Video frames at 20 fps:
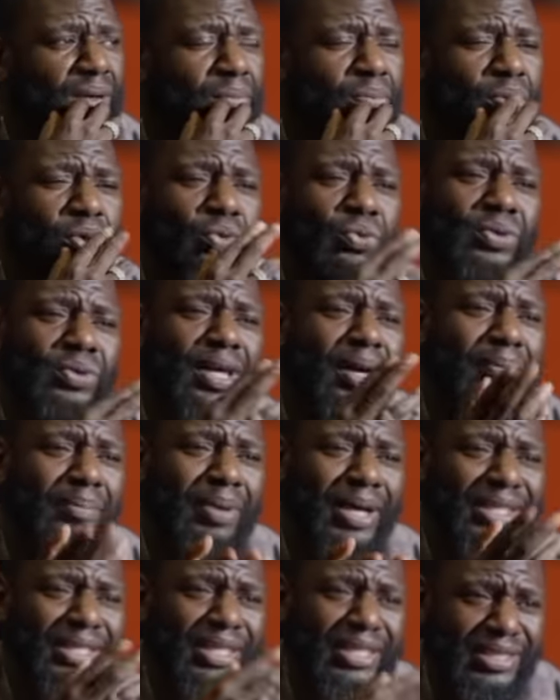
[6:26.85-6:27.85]
But good and
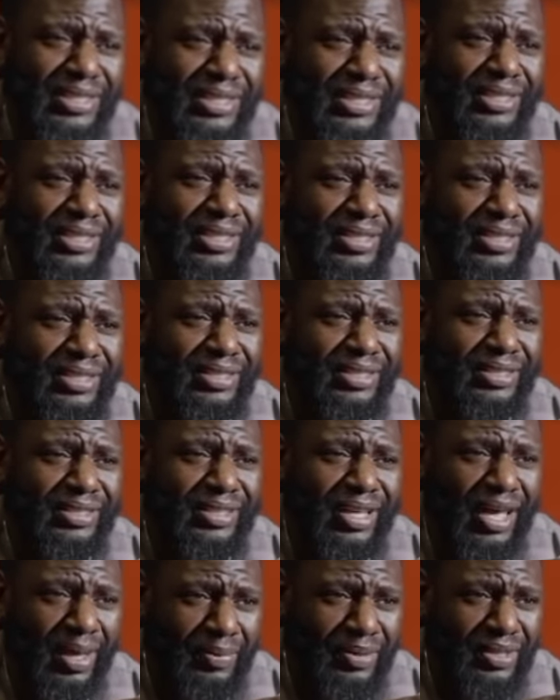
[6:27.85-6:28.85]
bad exist,
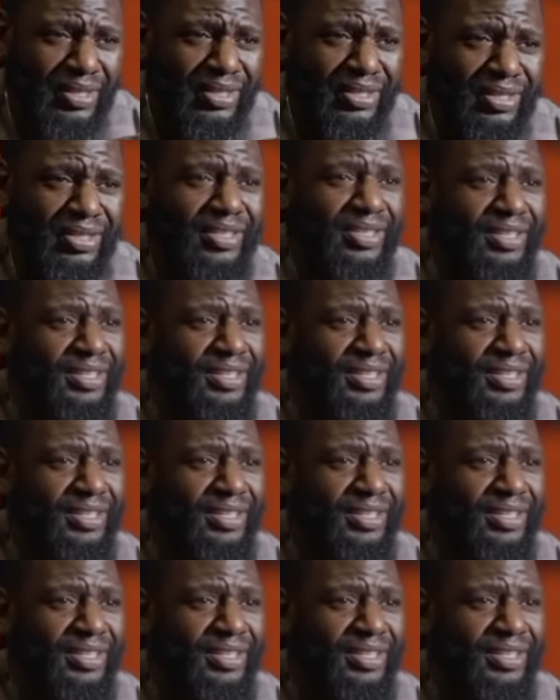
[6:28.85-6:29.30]
Abby.